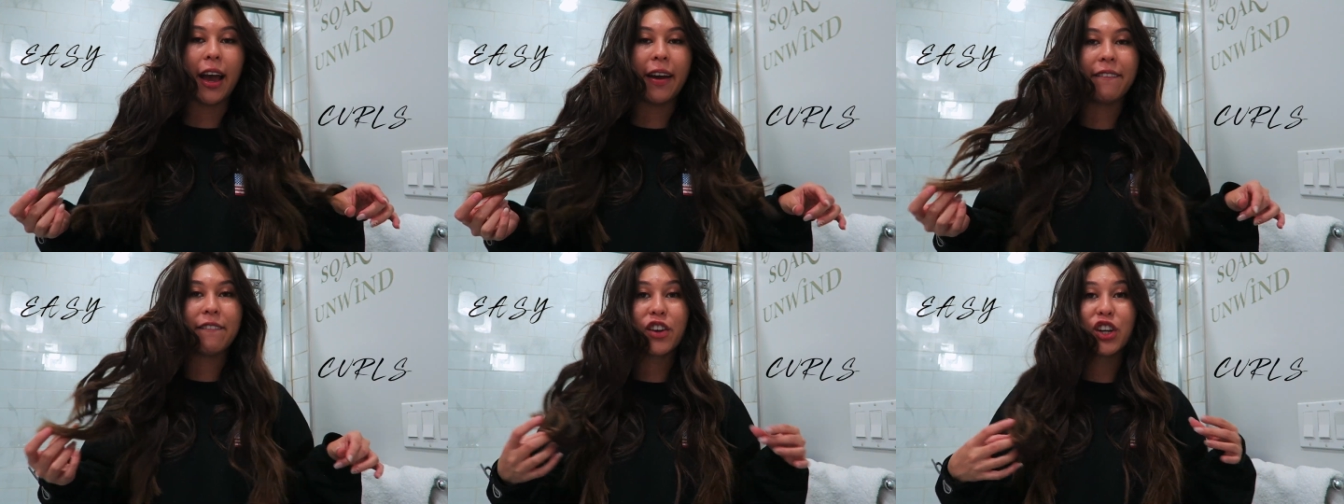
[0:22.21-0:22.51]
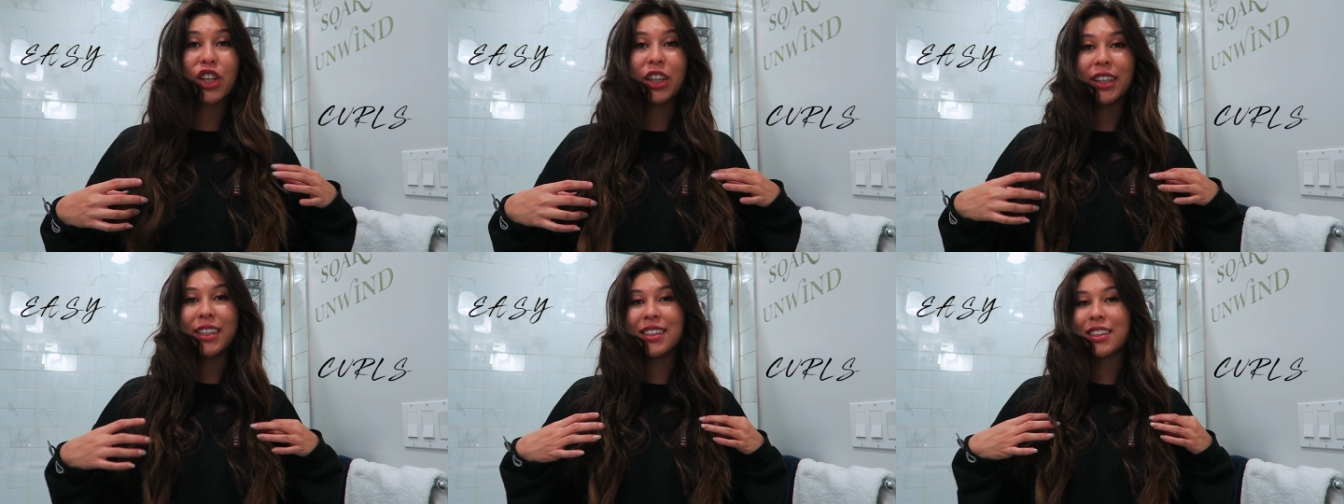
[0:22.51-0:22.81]

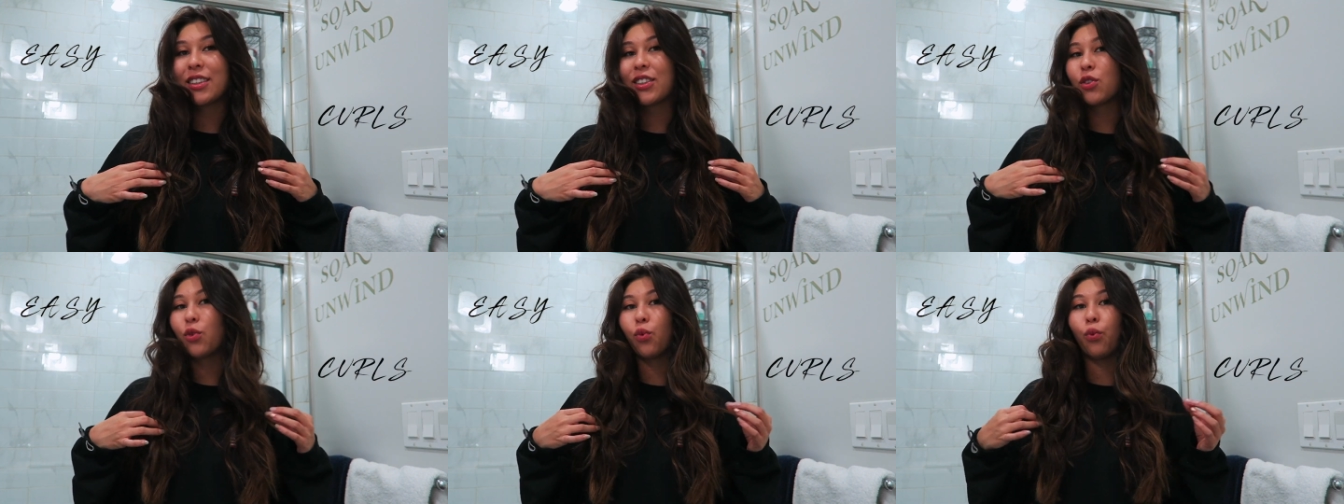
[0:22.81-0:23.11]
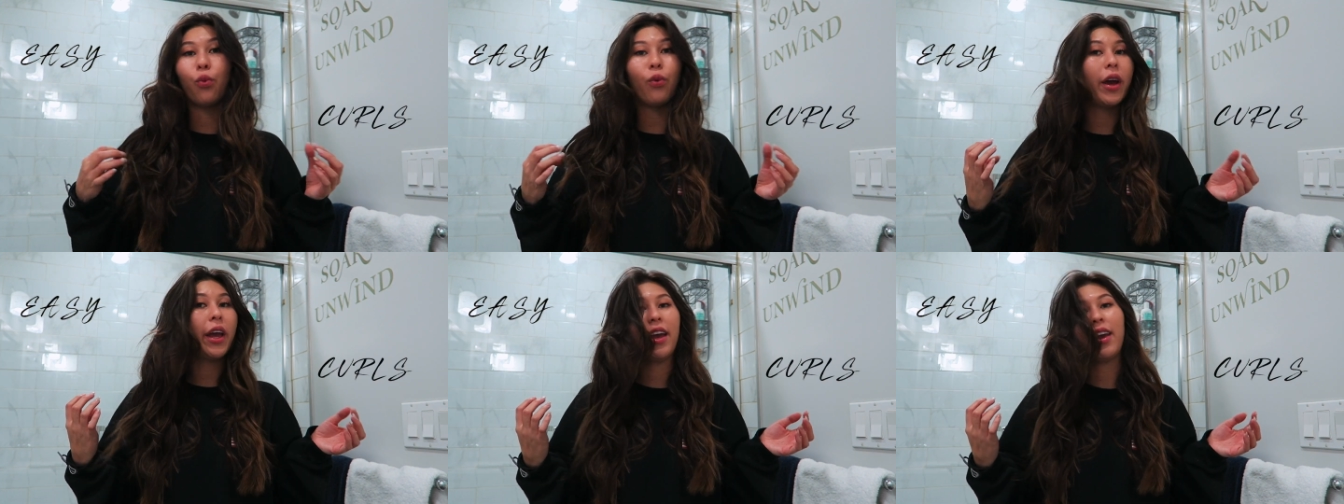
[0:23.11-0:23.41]
effortless
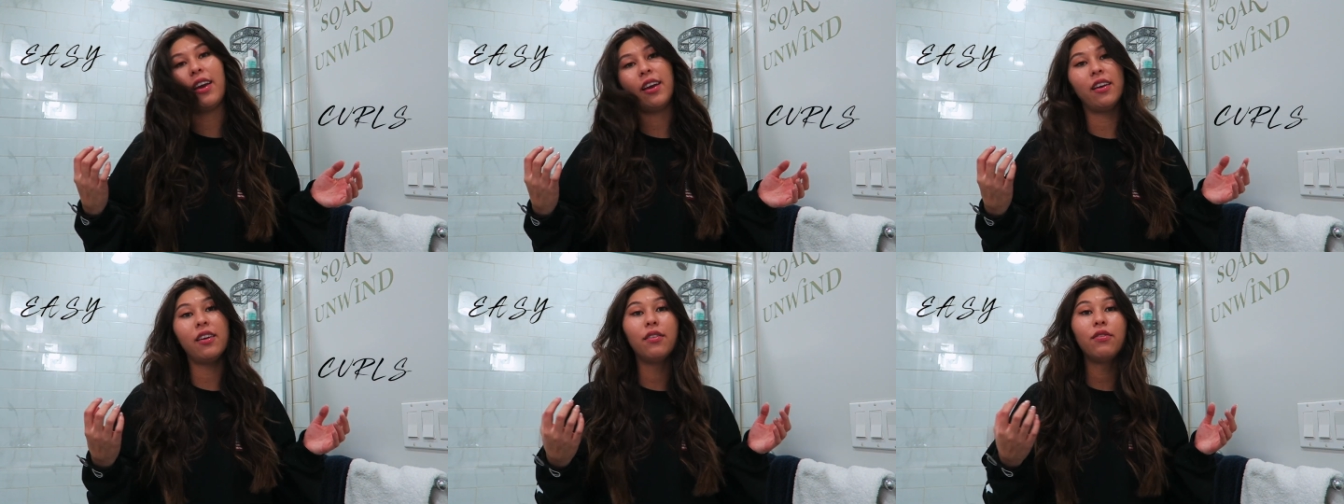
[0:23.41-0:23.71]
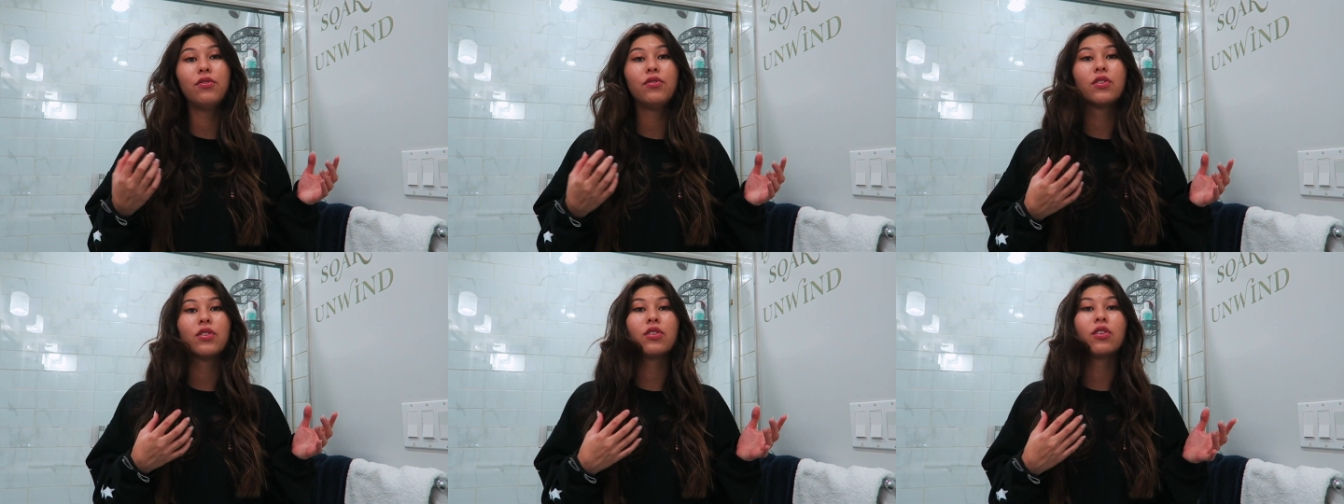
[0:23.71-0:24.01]

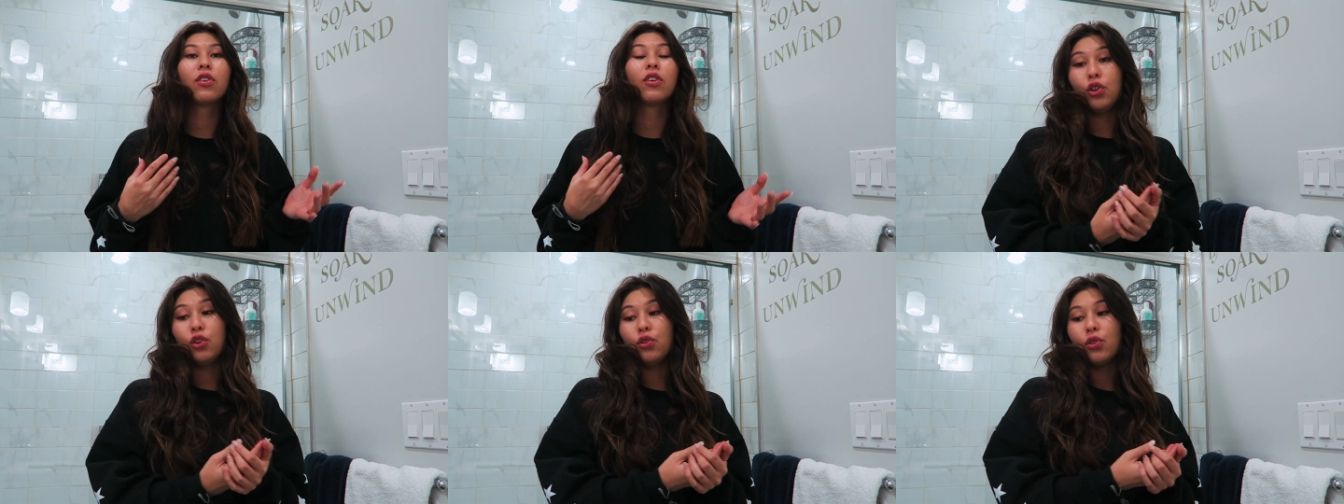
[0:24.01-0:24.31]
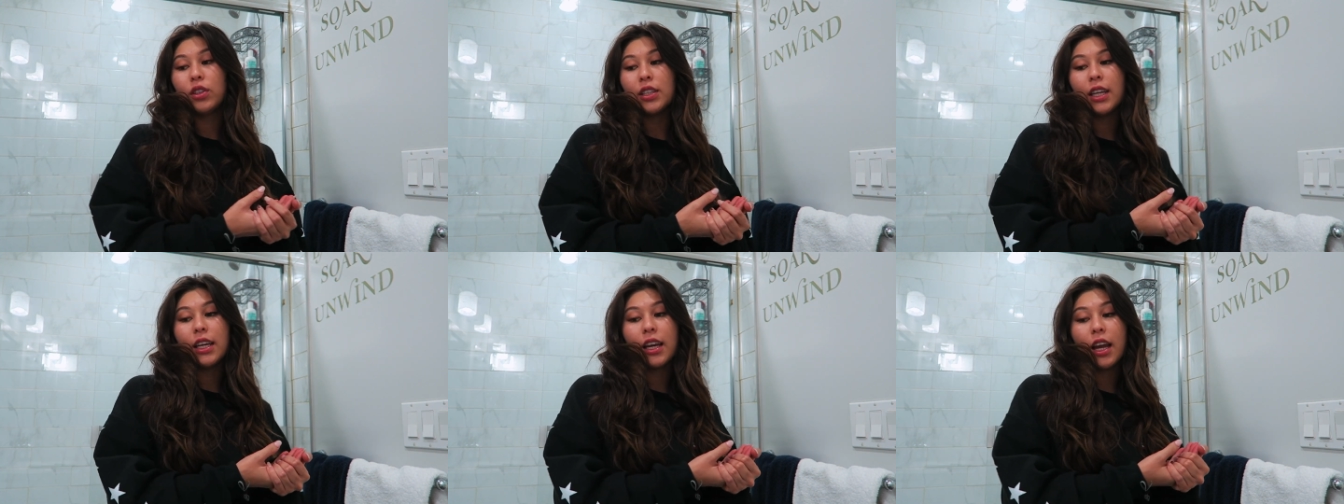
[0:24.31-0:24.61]
waves
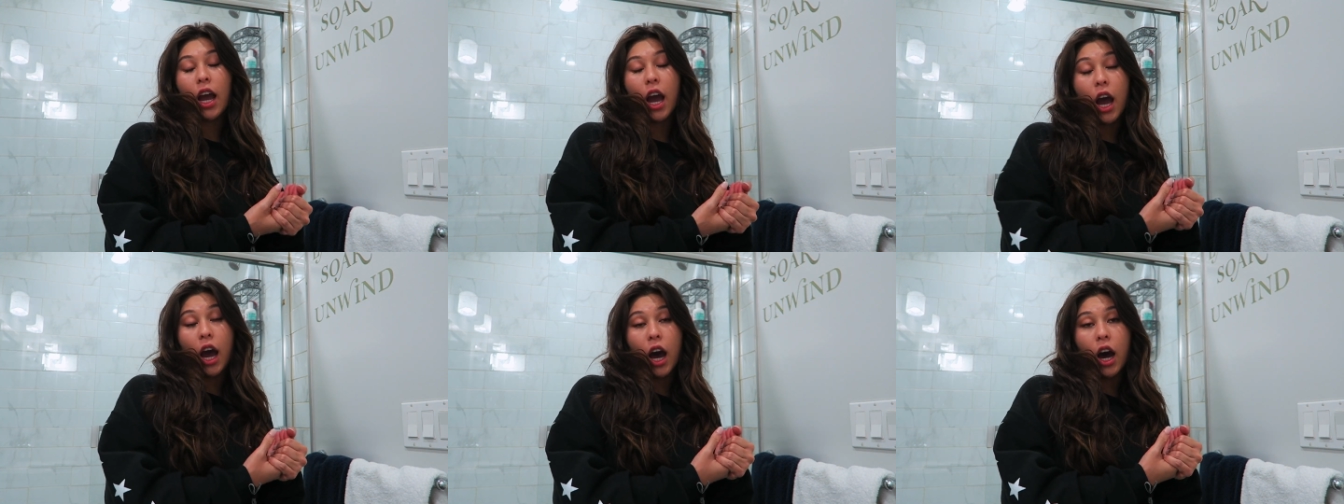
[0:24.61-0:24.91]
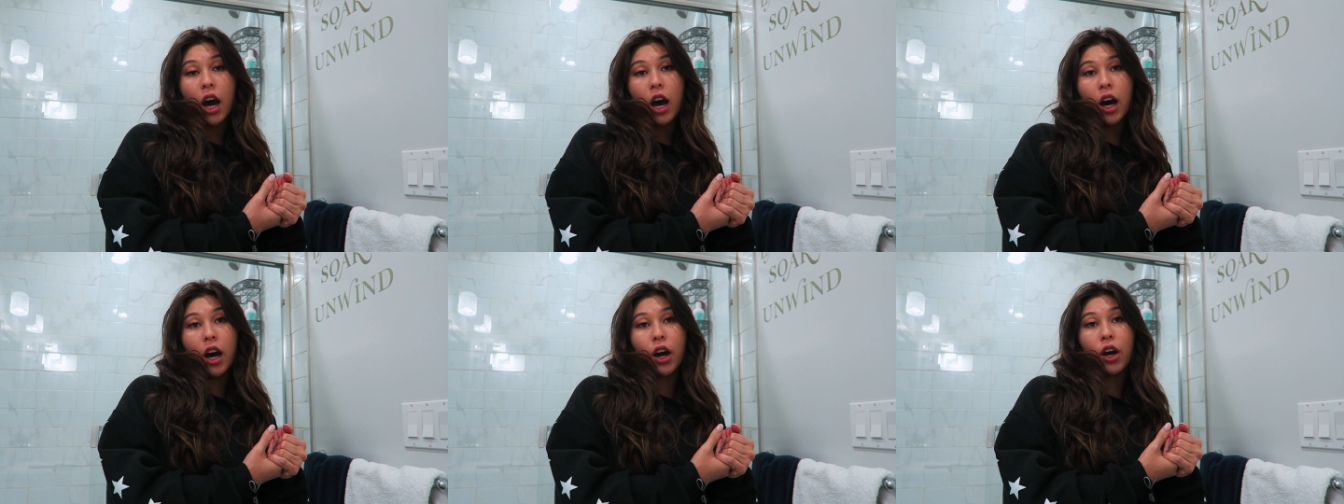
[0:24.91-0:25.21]
using
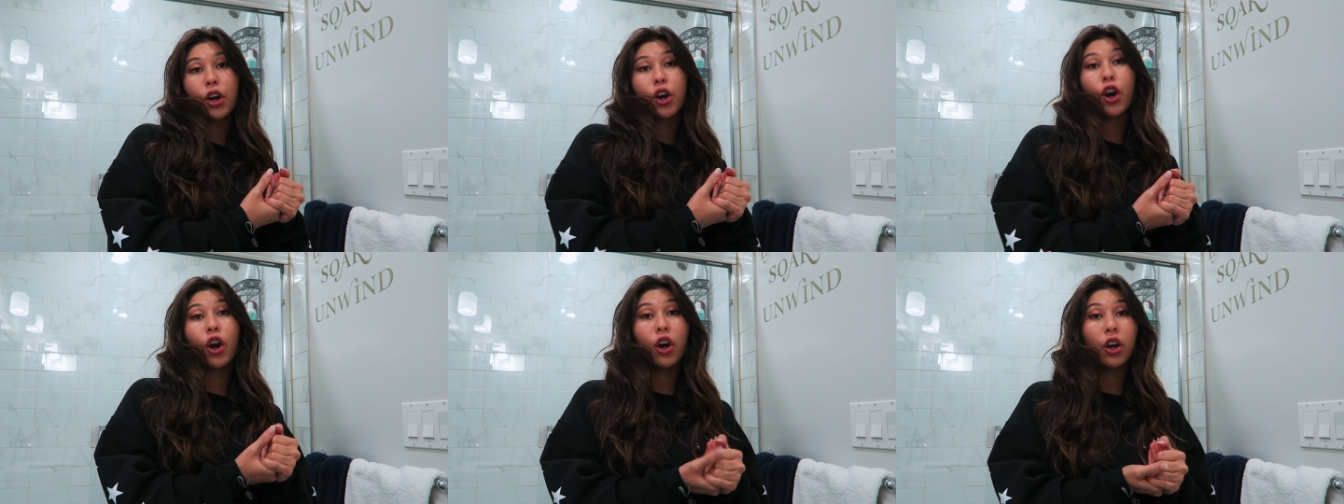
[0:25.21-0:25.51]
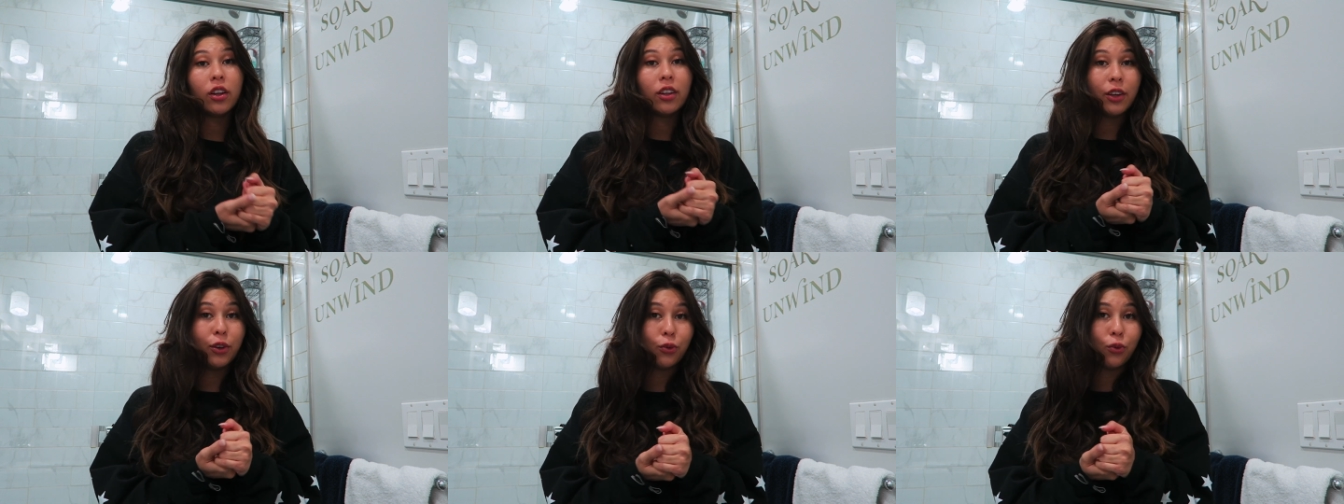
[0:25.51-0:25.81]
a
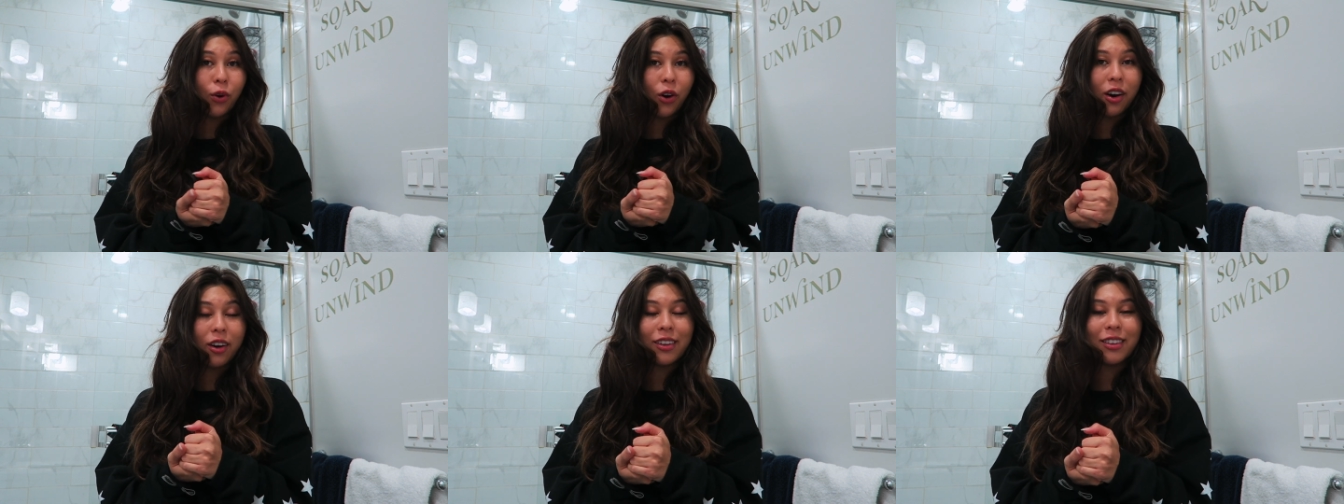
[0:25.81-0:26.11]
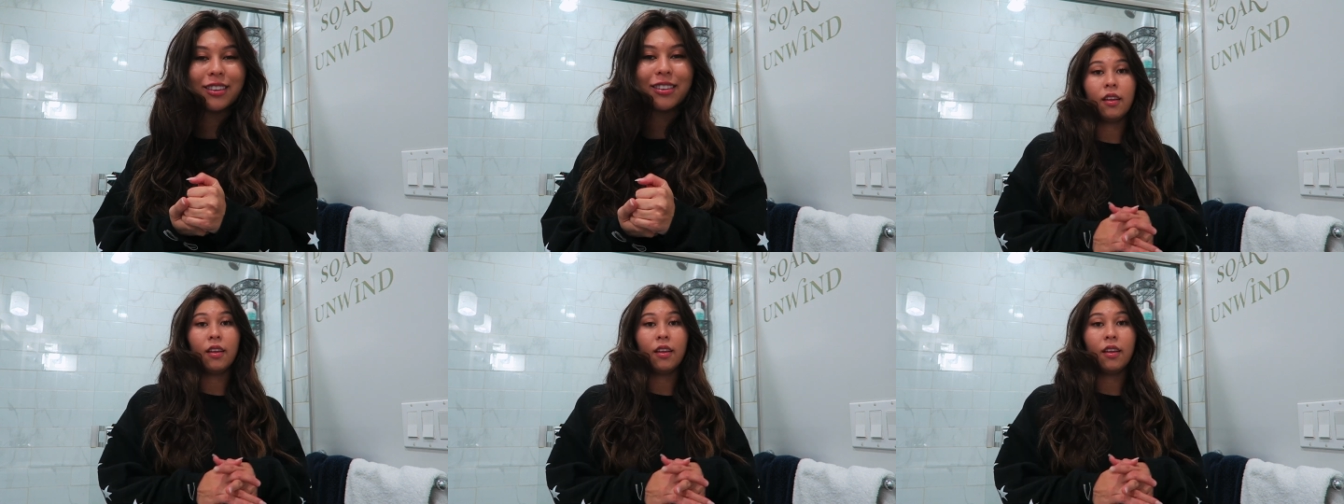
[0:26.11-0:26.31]
curling wand.